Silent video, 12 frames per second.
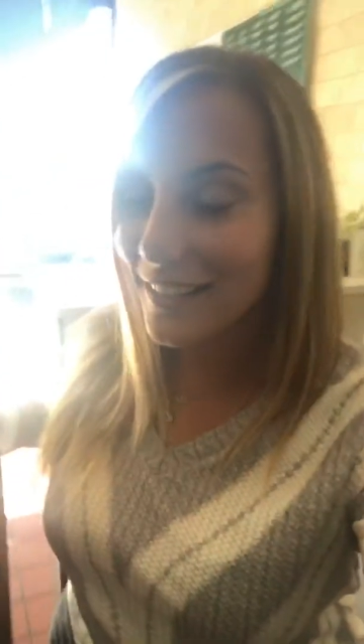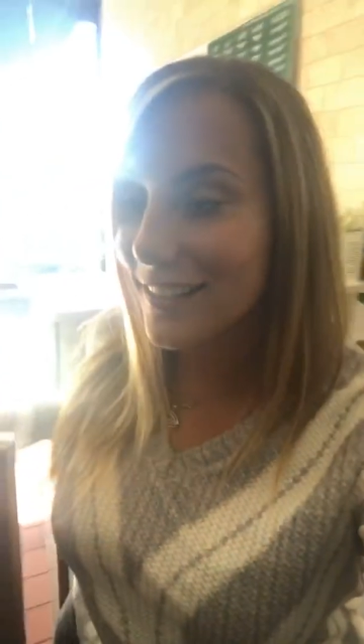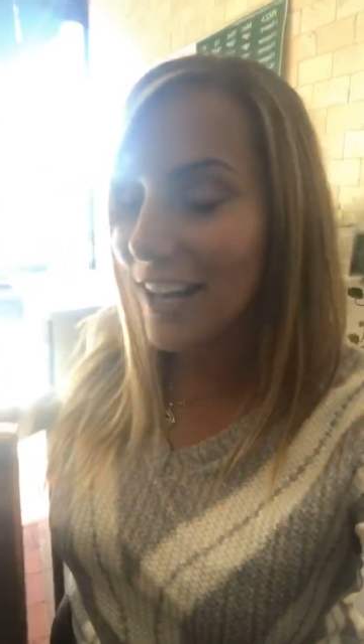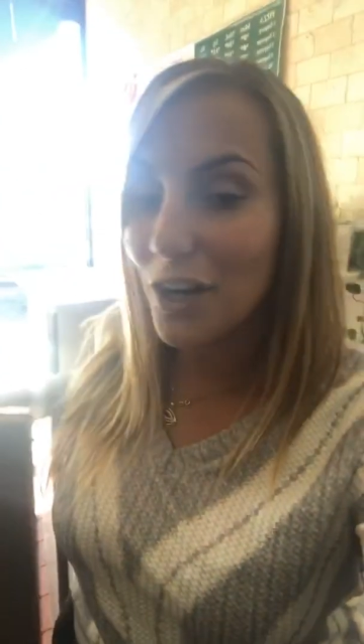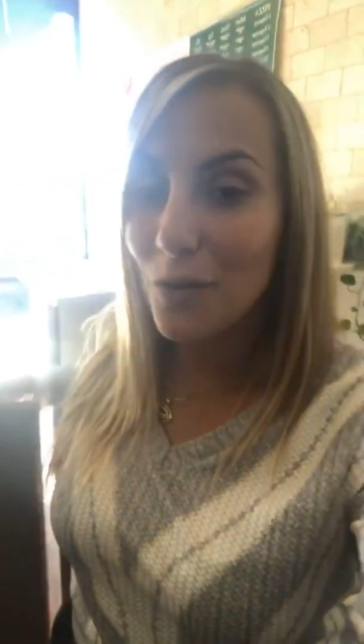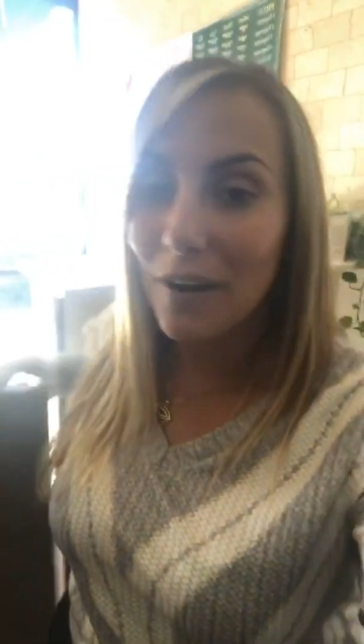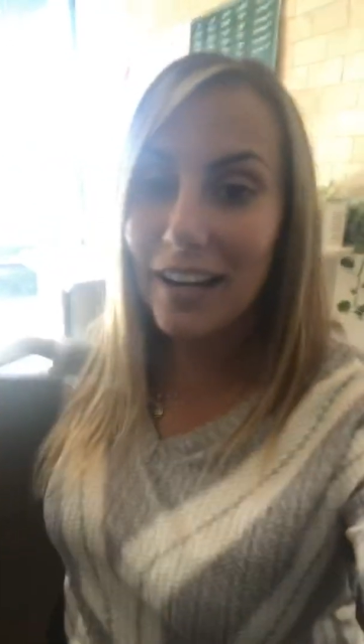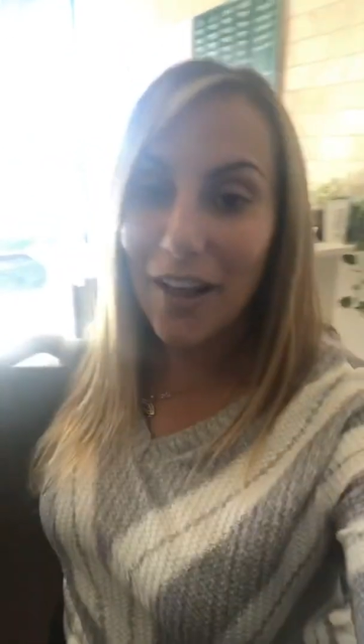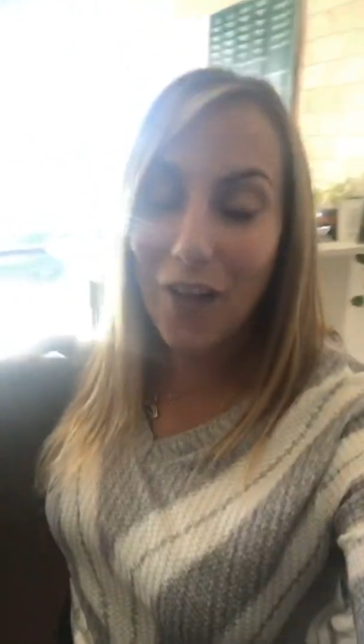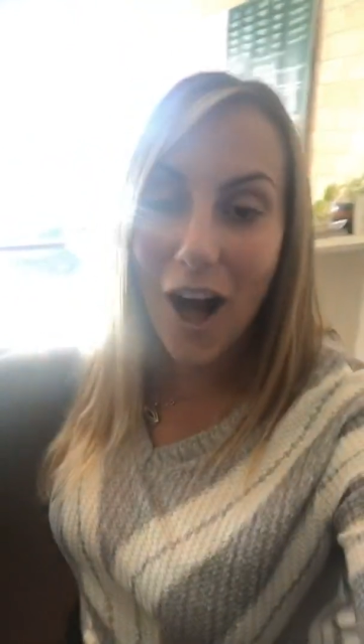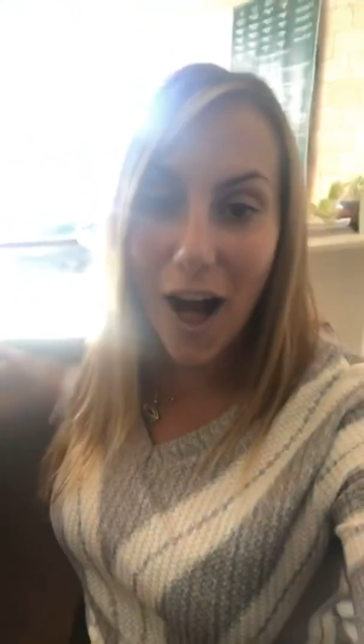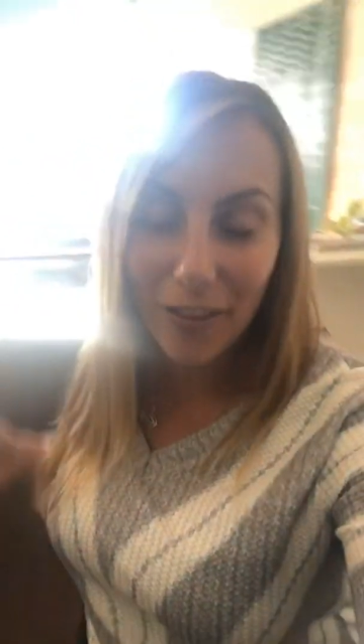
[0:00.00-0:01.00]
I know right now the
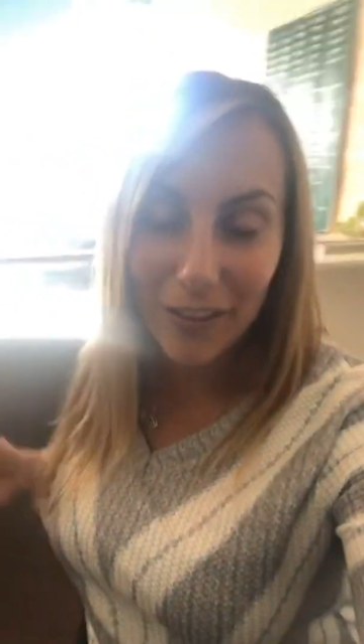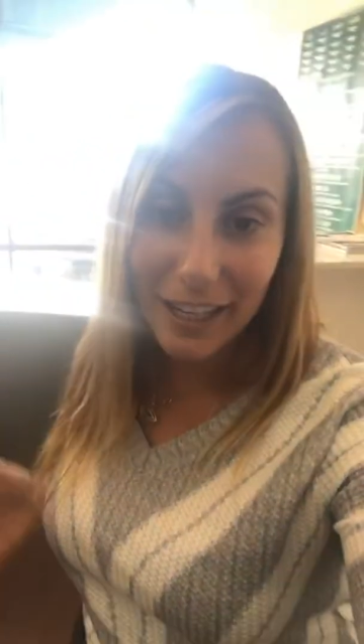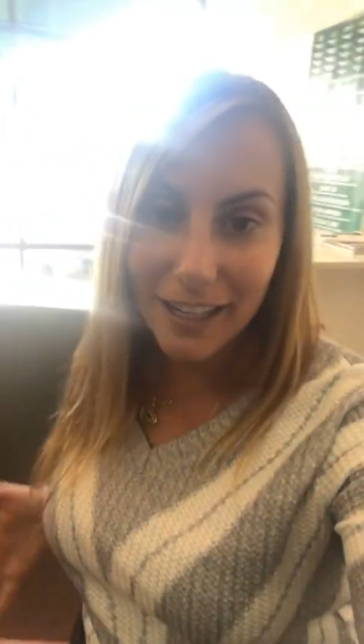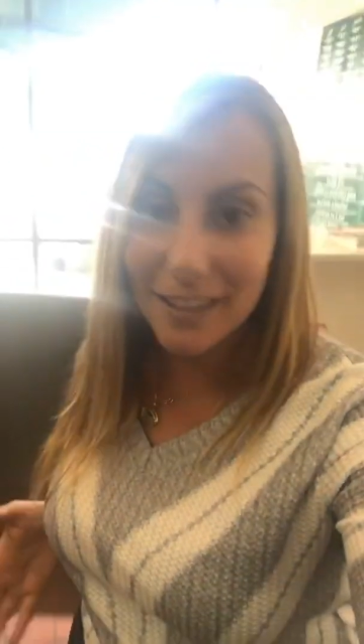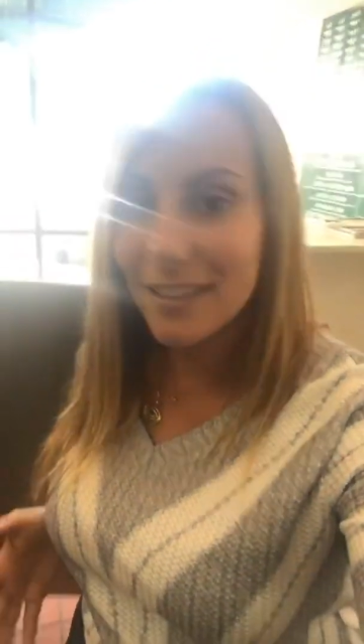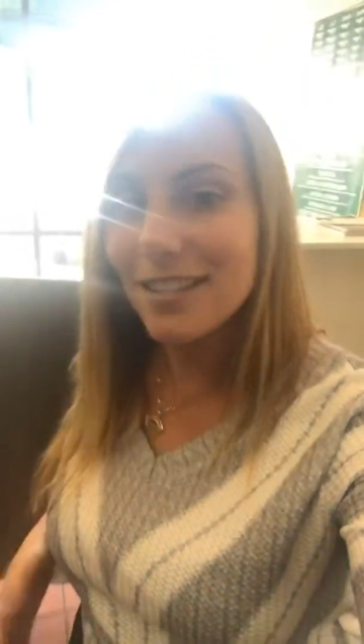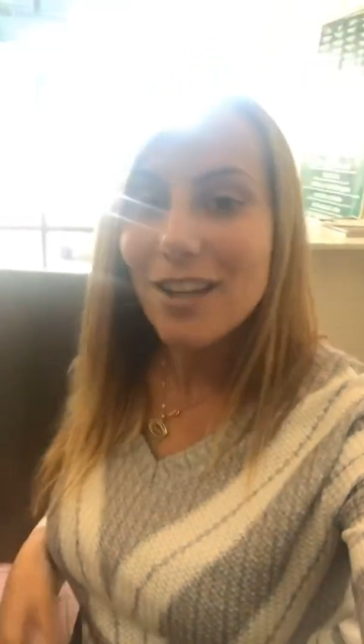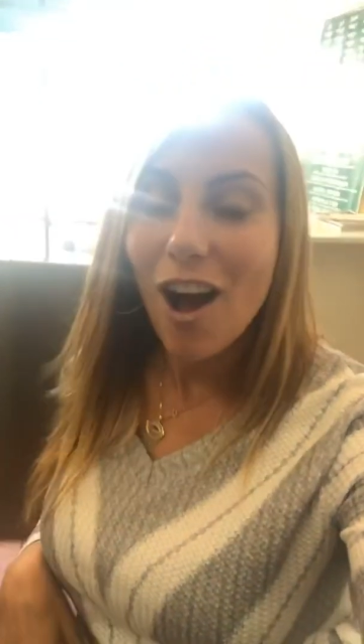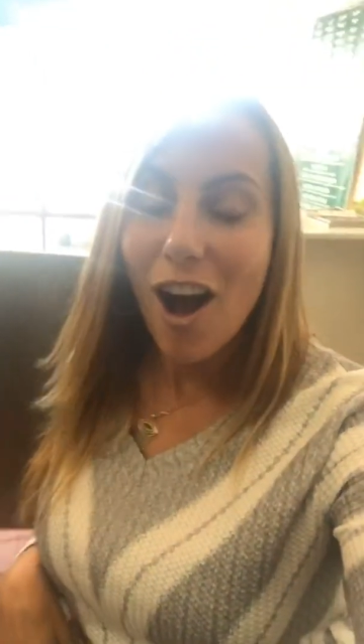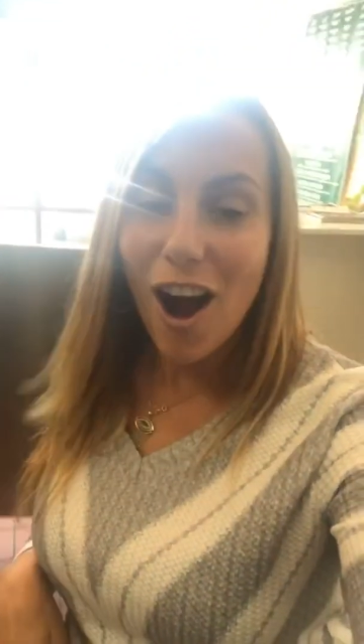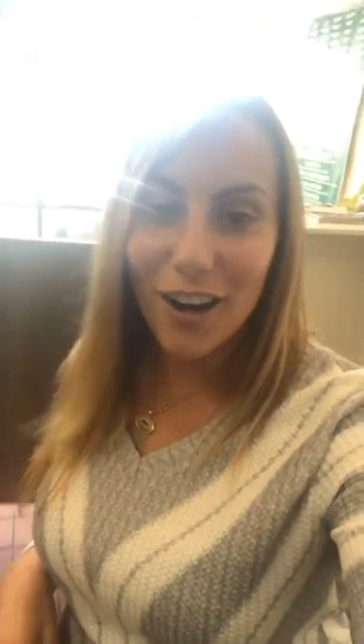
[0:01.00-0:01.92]
holidays, are